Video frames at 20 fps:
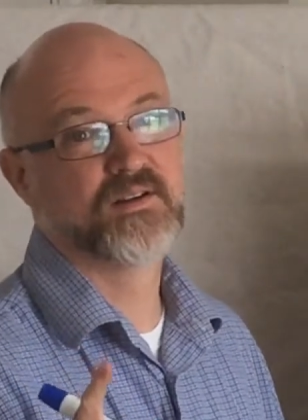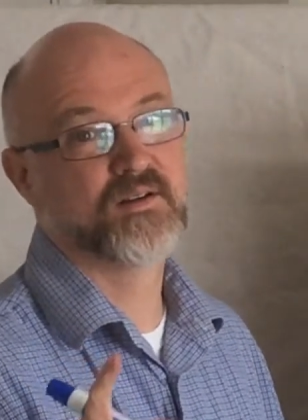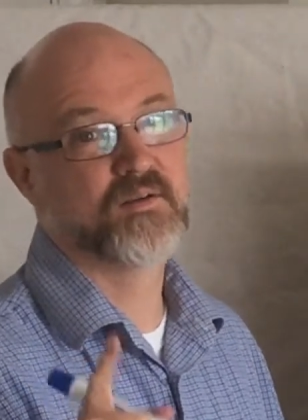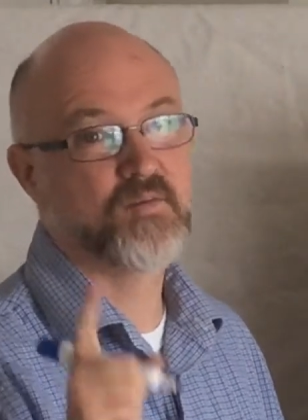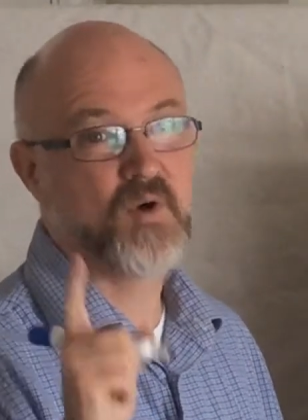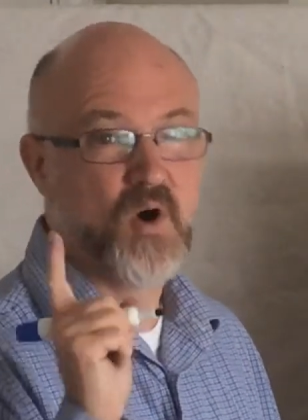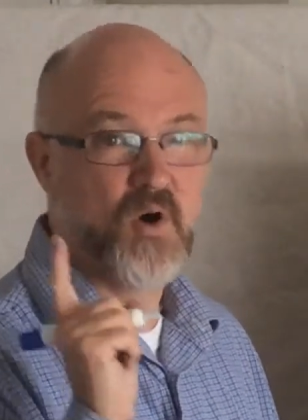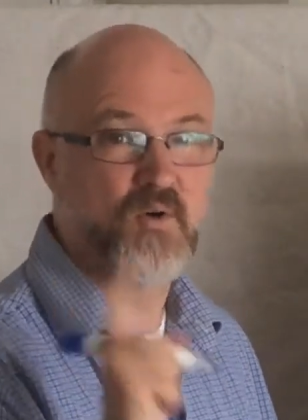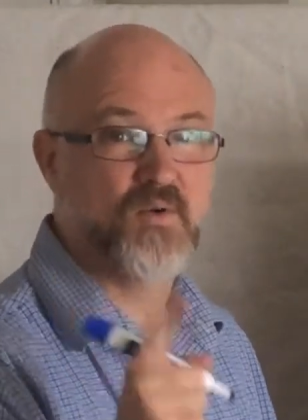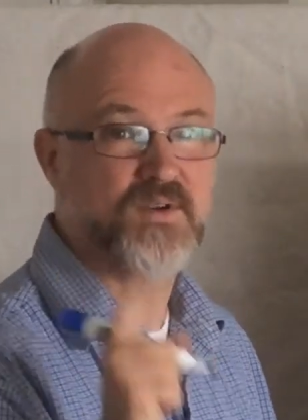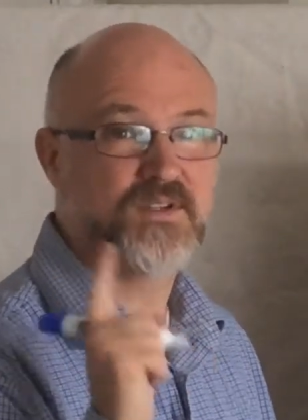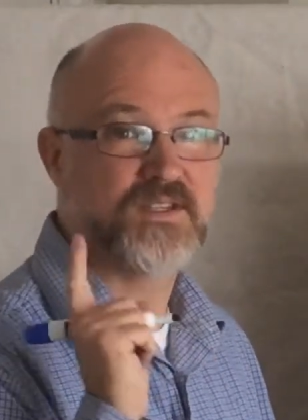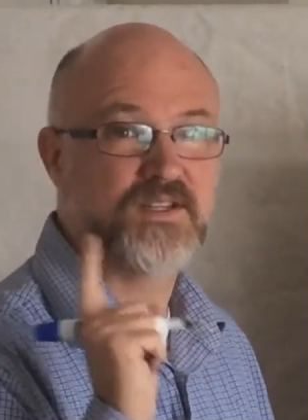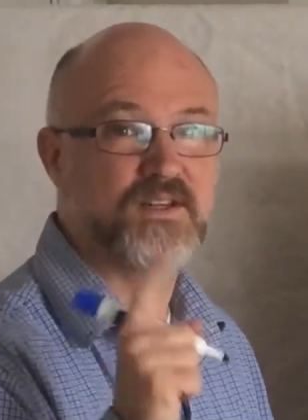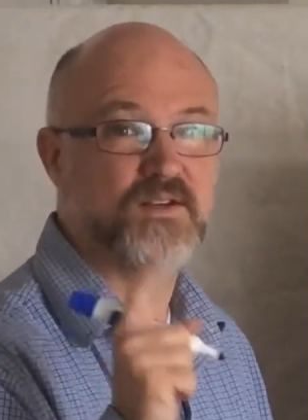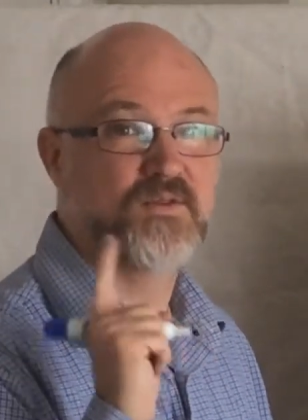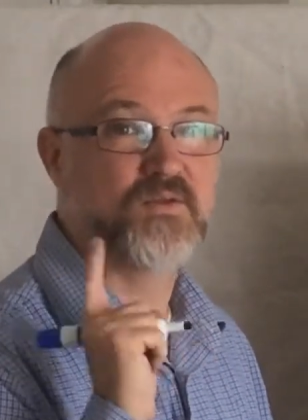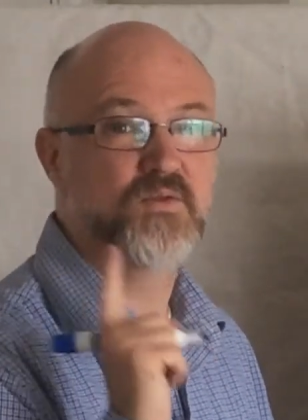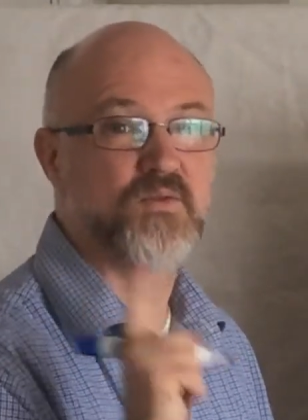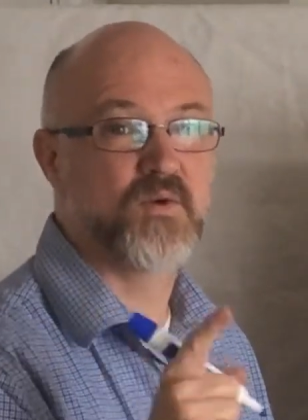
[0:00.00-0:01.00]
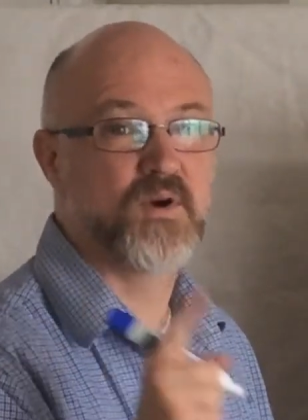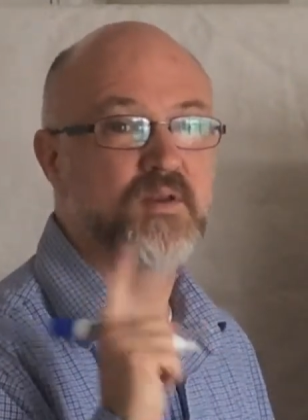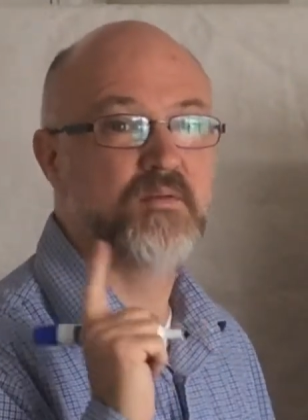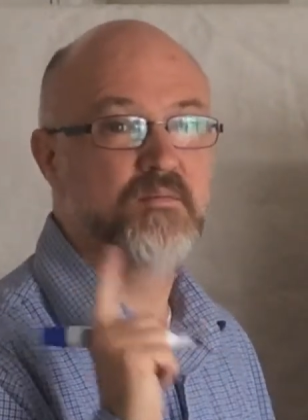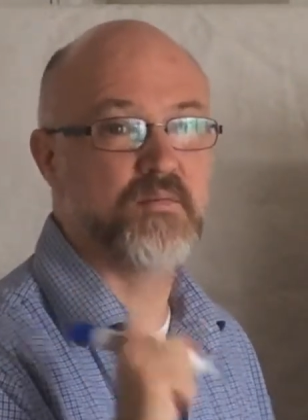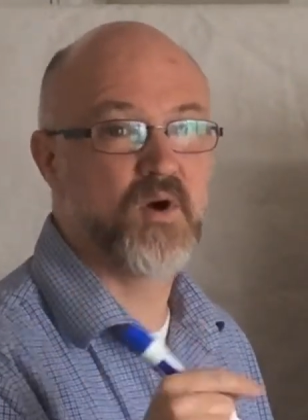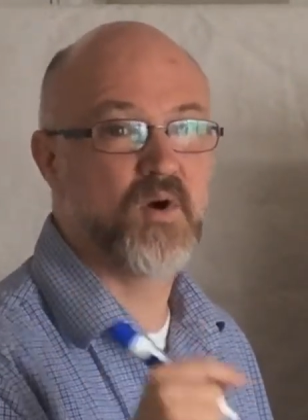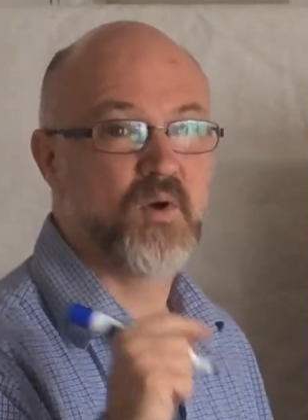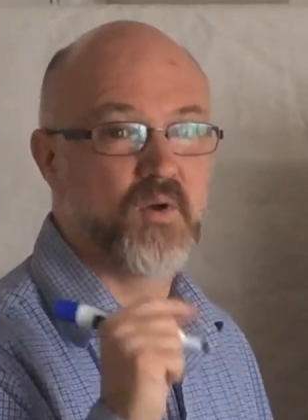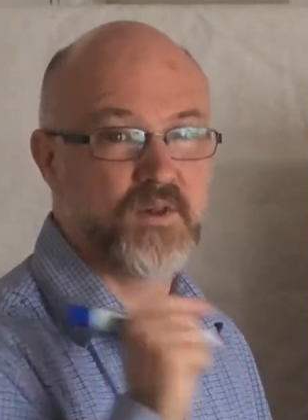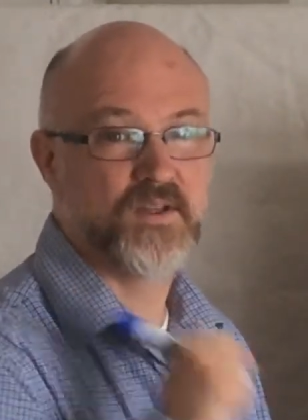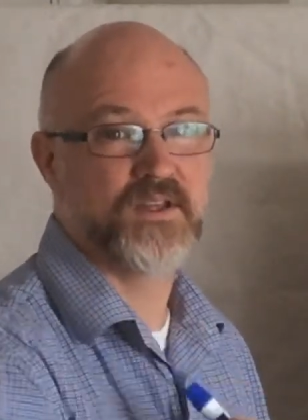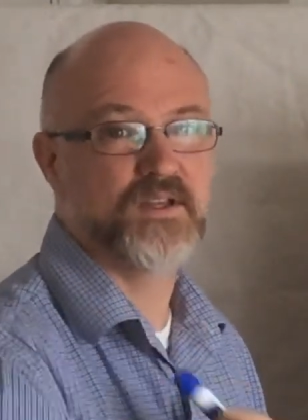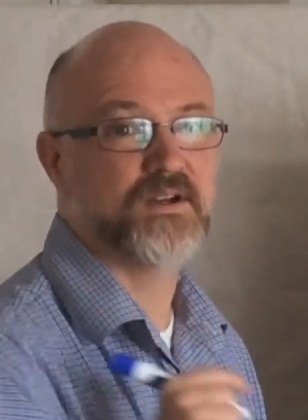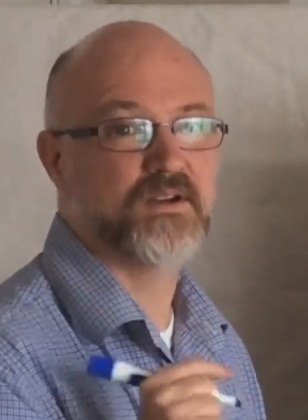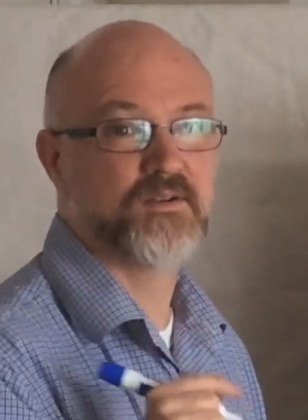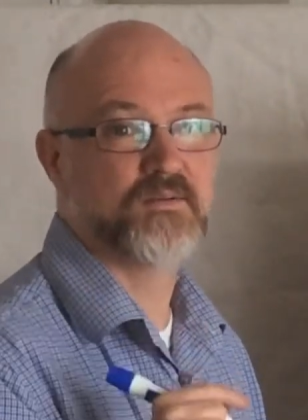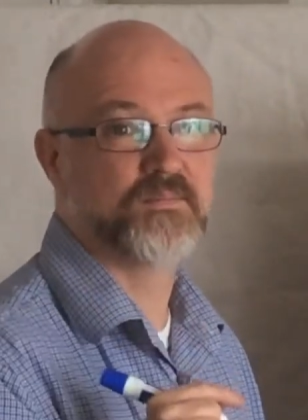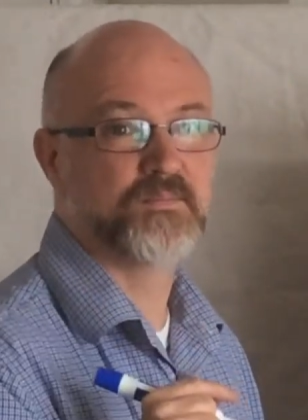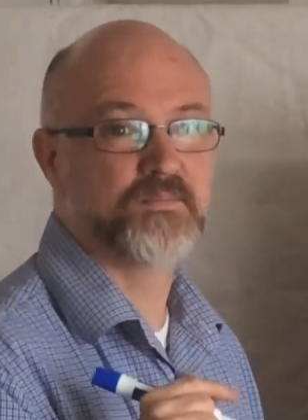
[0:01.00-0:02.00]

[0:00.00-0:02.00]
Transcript: I'm always dealing with 1 mole here.